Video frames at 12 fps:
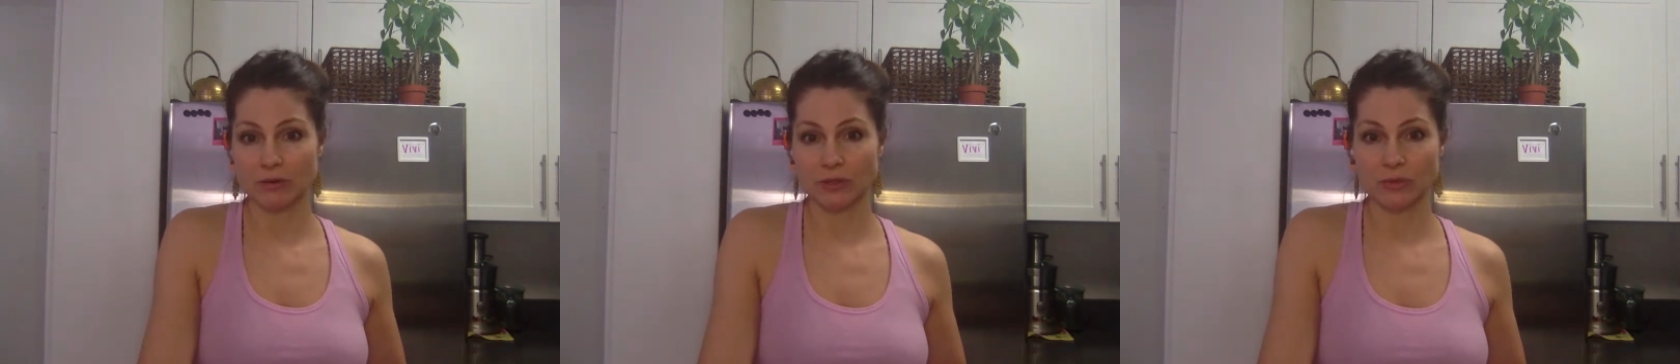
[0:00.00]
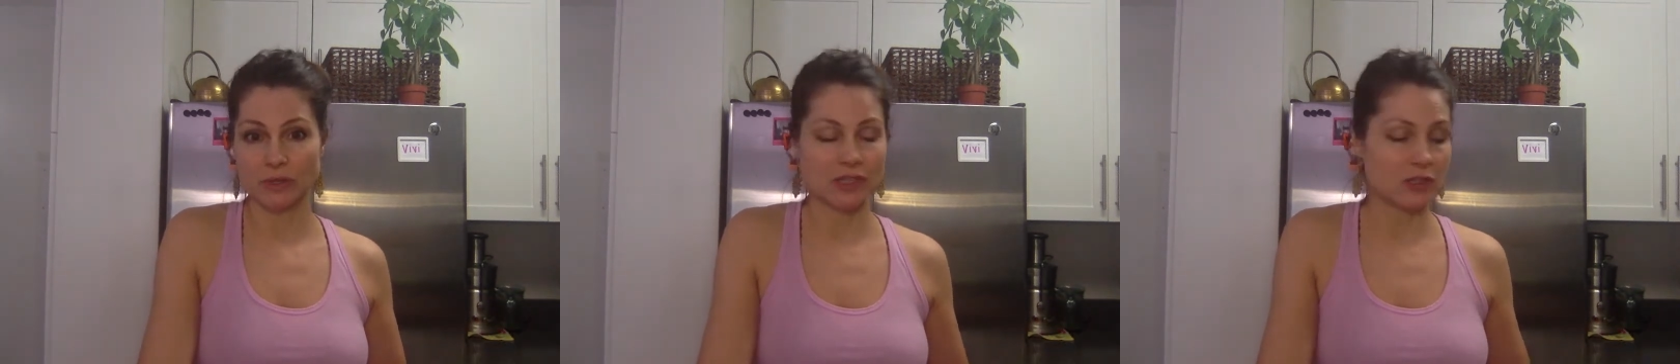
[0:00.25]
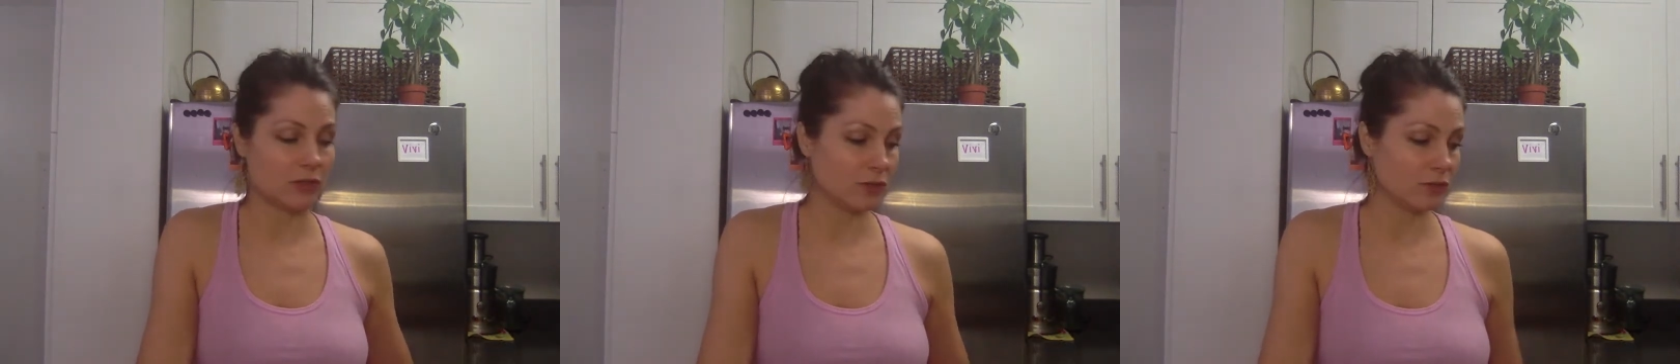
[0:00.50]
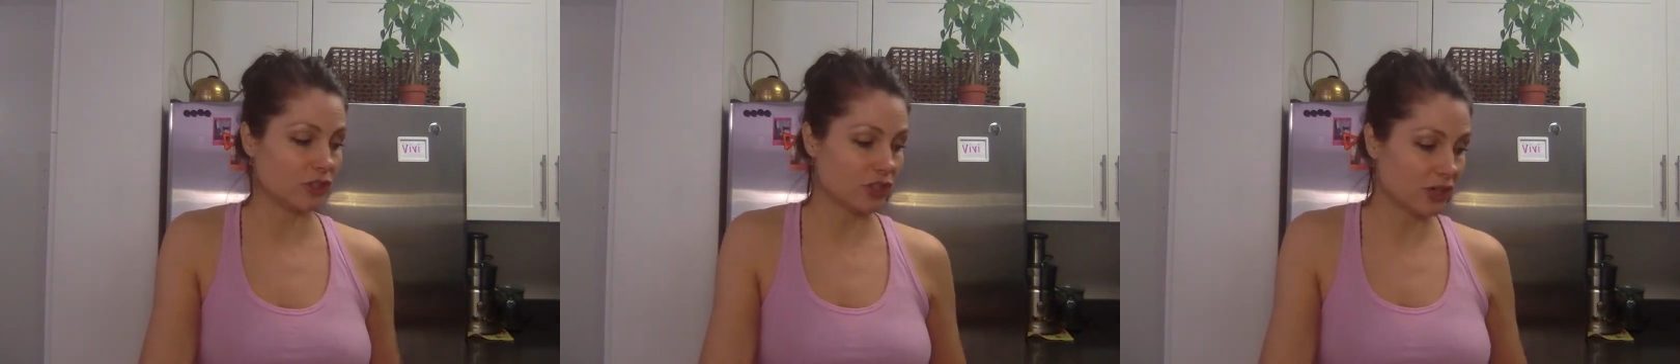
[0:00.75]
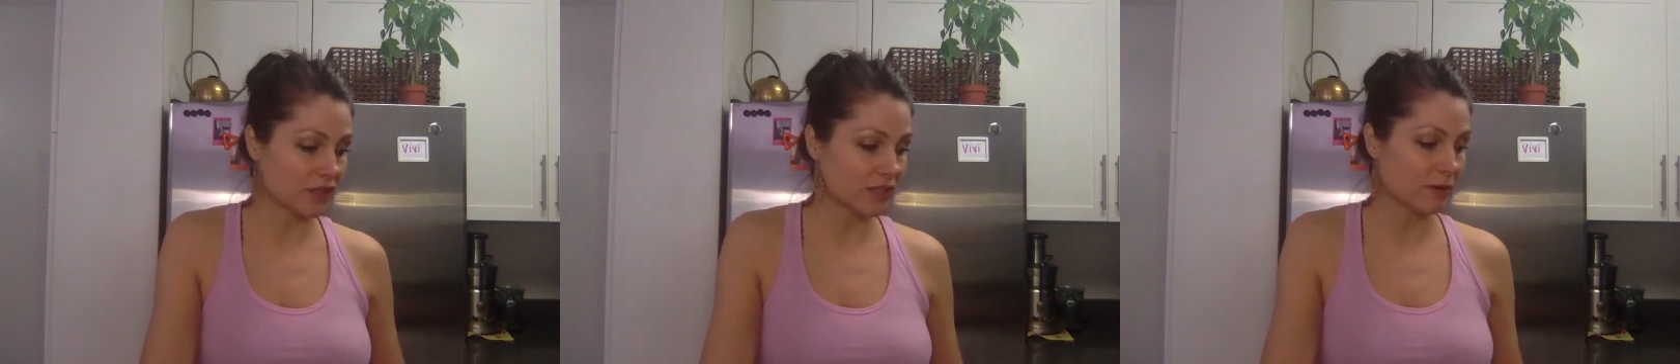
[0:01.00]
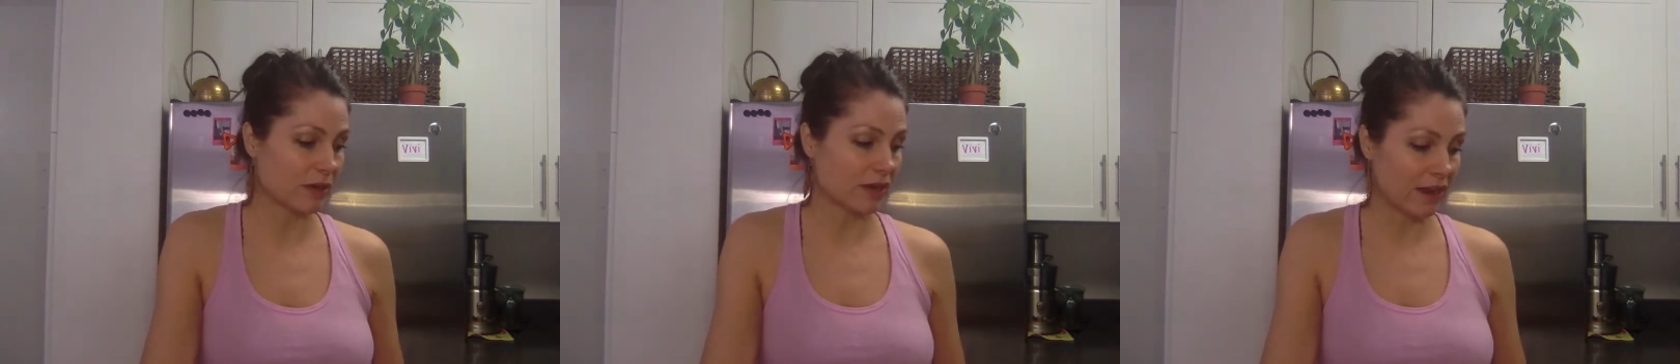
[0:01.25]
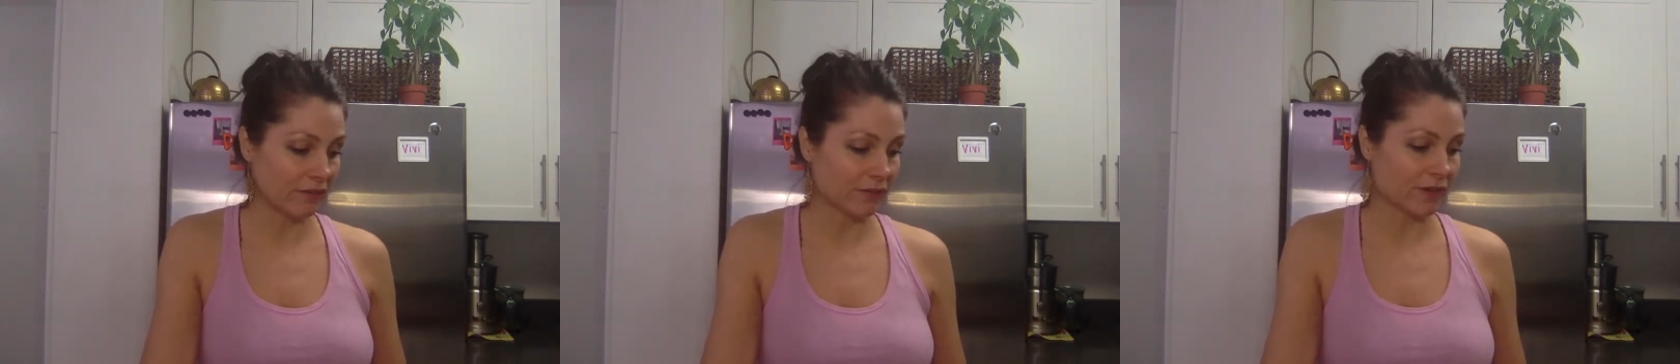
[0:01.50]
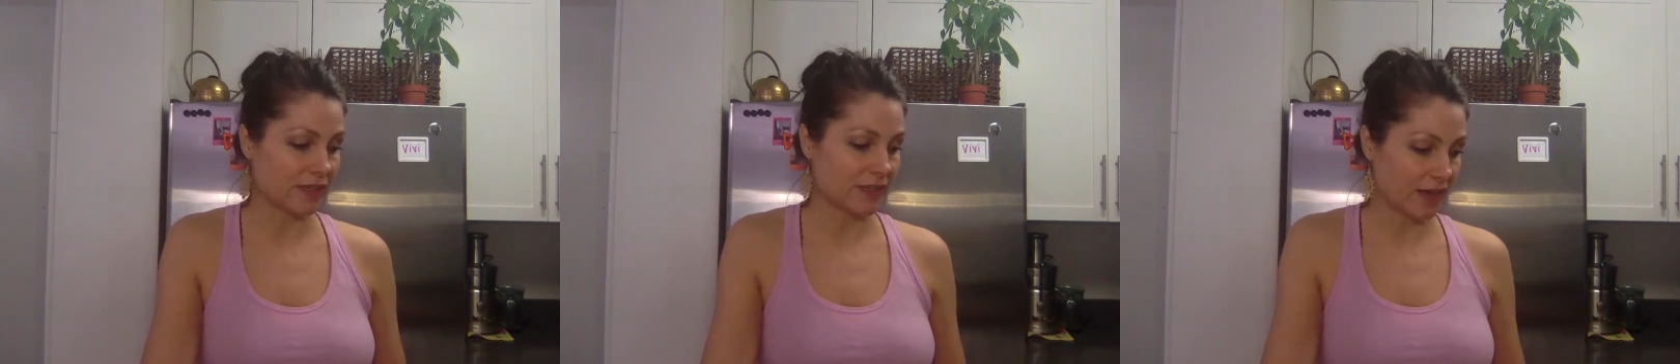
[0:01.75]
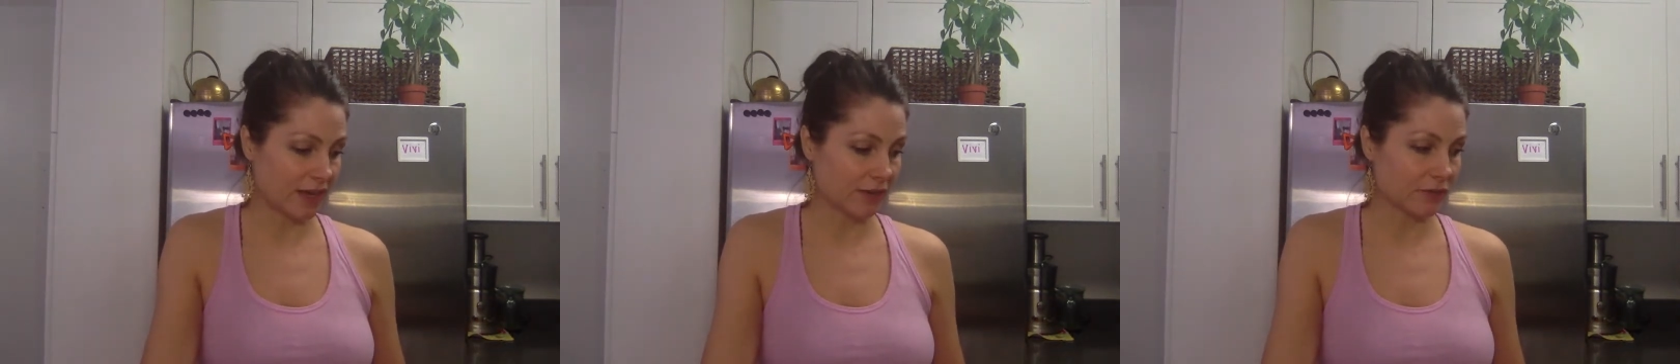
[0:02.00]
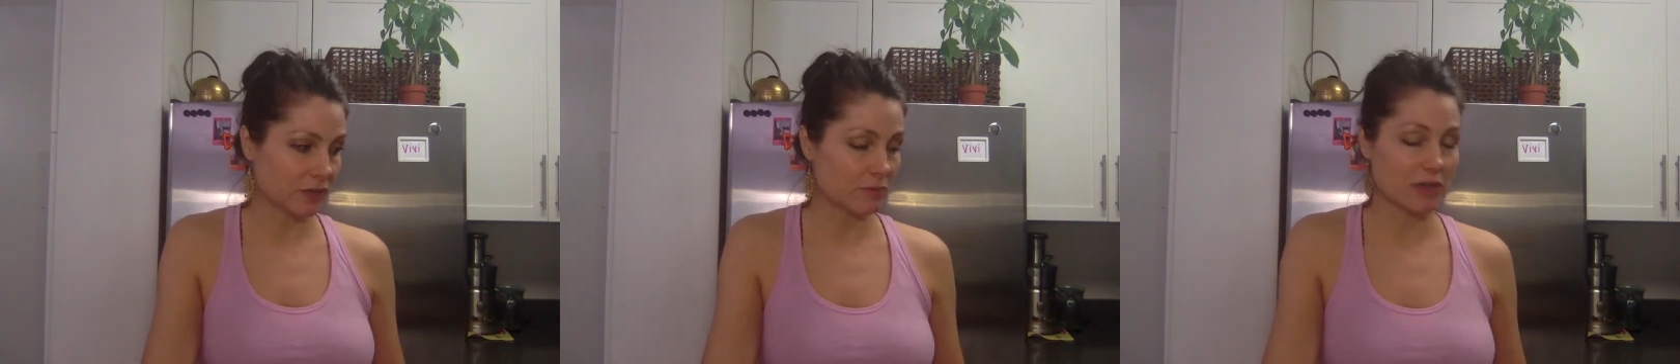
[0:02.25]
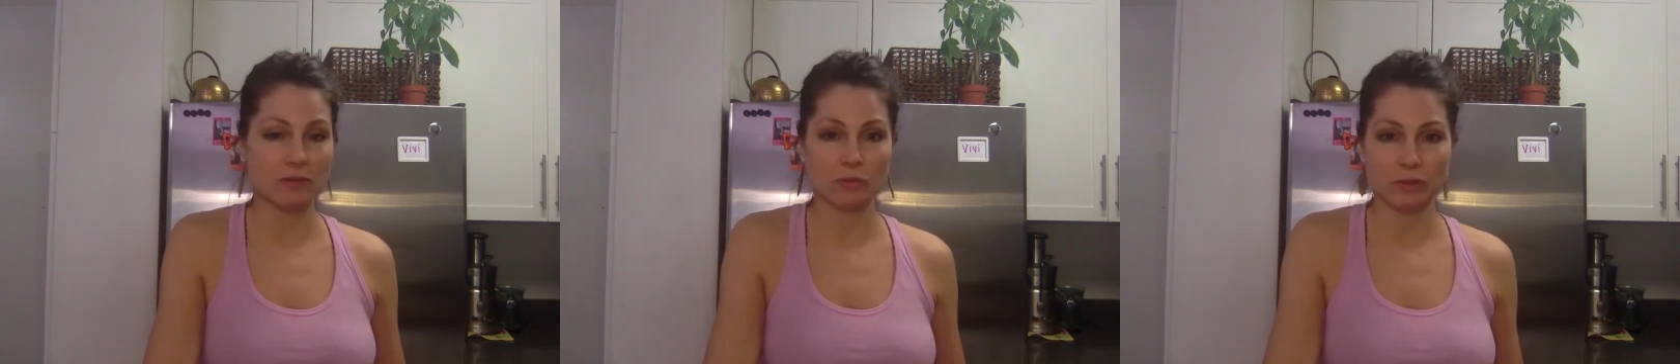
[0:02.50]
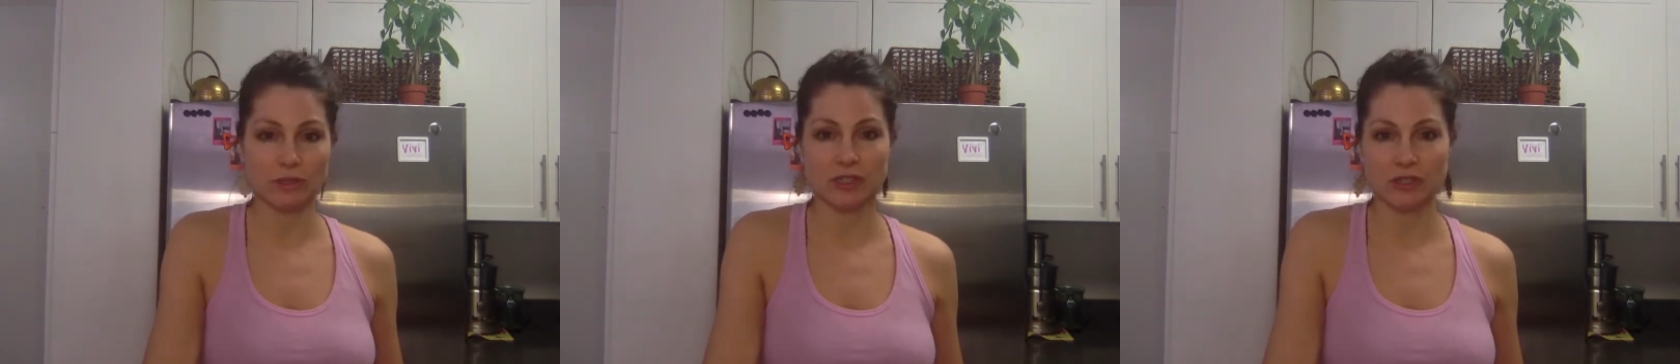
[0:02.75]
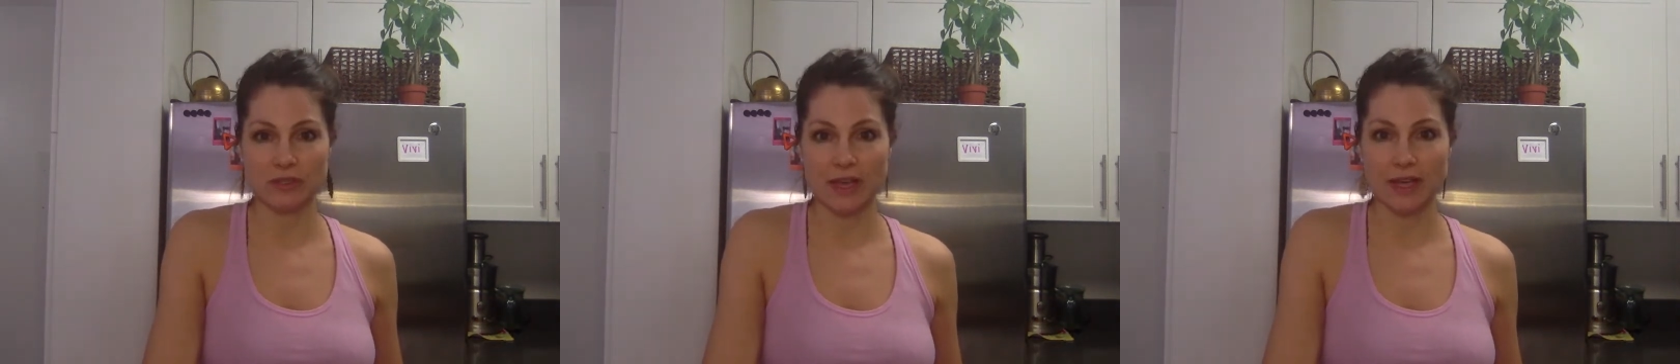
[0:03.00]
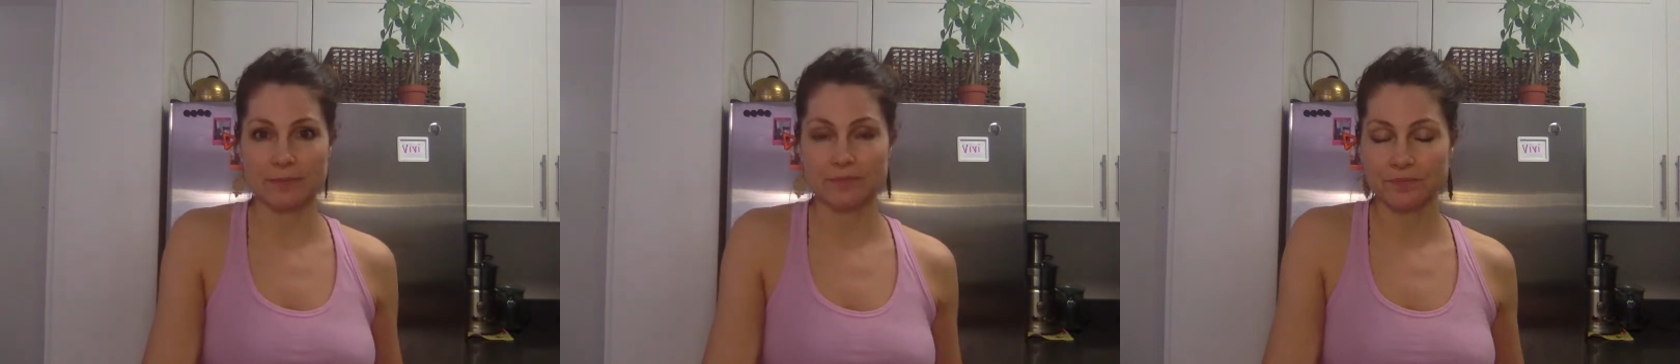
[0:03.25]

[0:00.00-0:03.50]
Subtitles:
which we do just about every day. Sometimes we'll do that